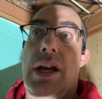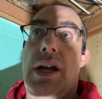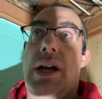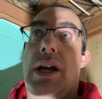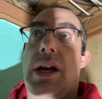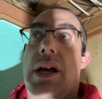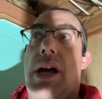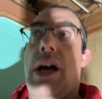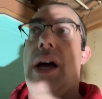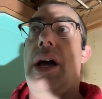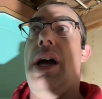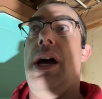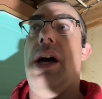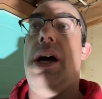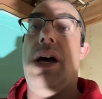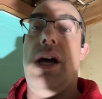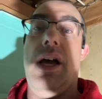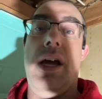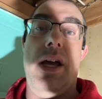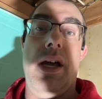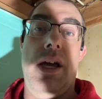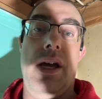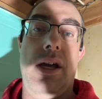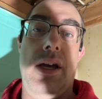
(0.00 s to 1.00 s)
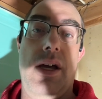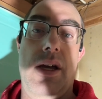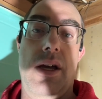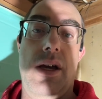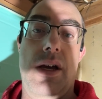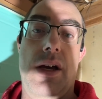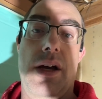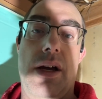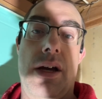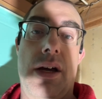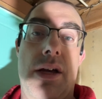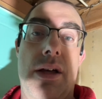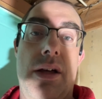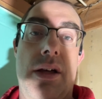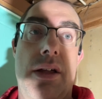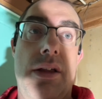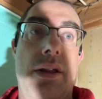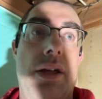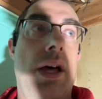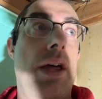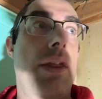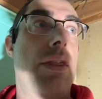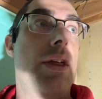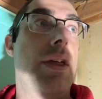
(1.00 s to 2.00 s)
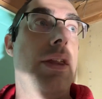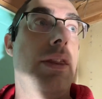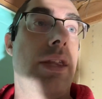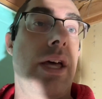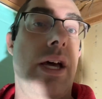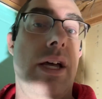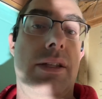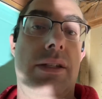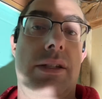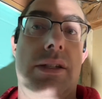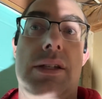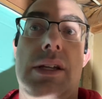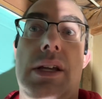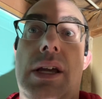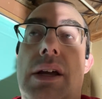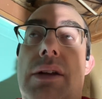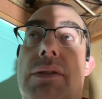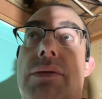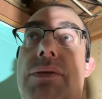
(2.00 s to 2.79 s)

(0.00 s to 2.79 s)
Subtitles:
I think that's it